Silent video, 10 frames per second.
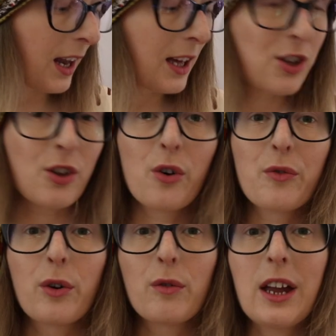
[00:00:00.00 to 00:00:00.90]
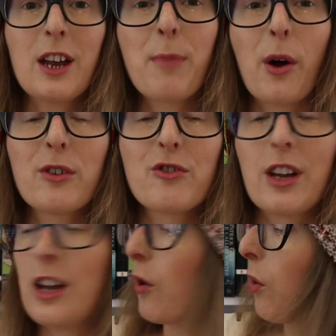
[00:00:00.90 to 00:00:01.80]
collection of Korean
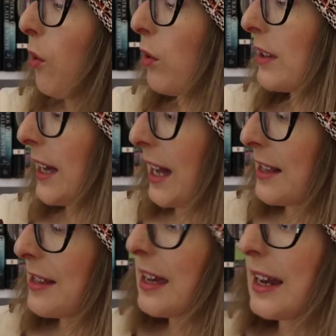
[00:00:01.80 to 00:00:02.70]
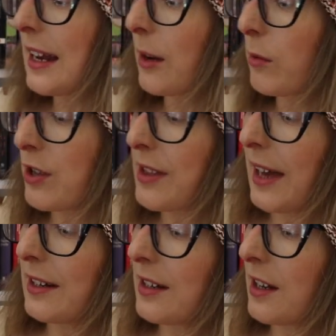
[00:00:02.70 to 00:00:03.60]
poetry called Against Healing, which is
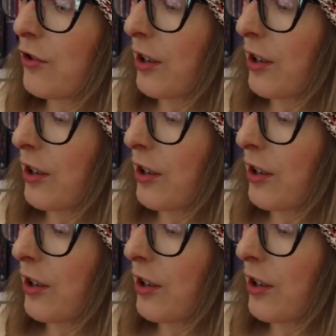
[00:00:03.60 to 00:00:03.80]
edited and